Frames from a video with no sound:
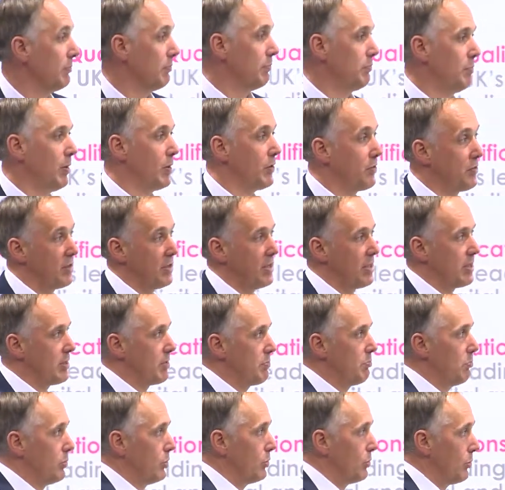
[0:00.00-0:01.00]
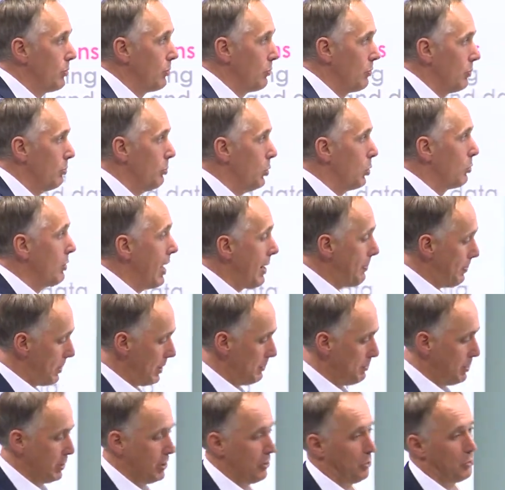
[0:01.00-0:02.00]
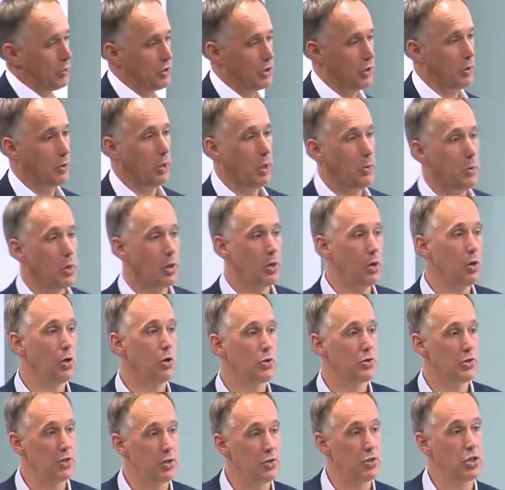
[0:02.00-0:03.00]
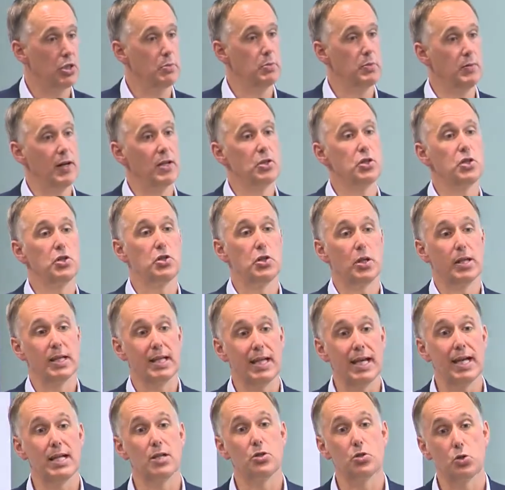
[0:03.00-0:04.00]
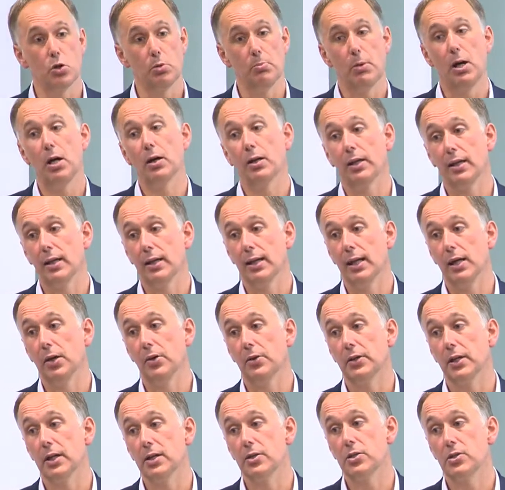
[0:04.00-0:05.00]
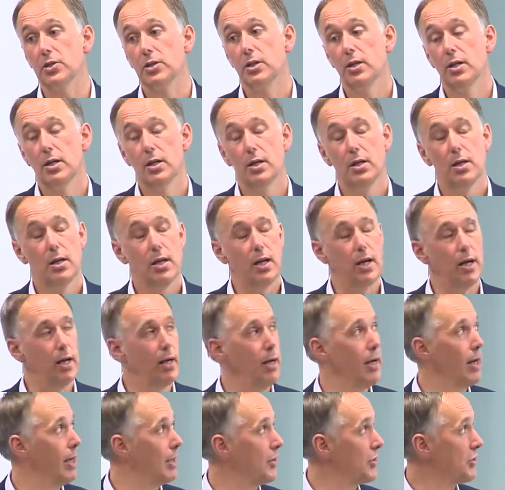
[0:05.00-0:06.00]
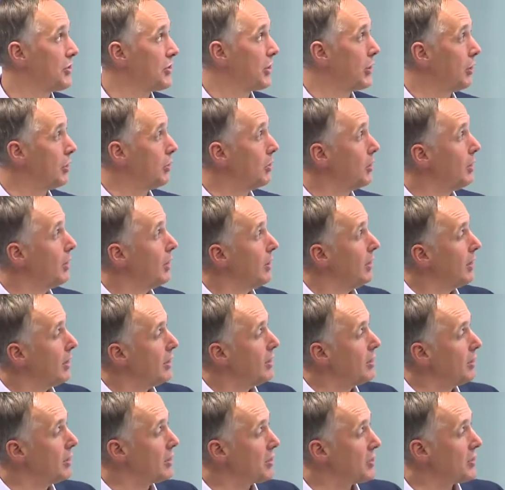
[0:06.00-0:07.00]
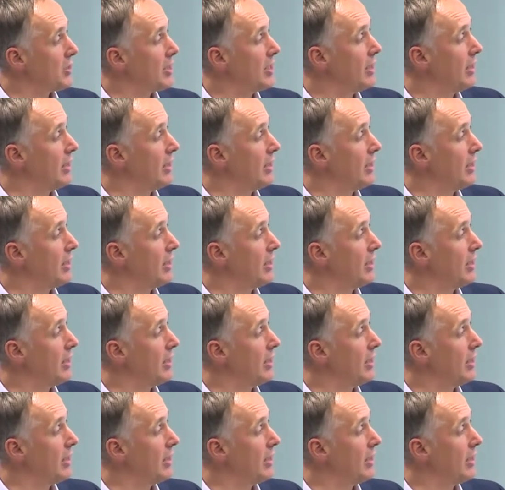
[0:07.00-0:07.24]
both it's more rapid but also lower cost in terms of actually trying to get into a market nowadays. And so you can see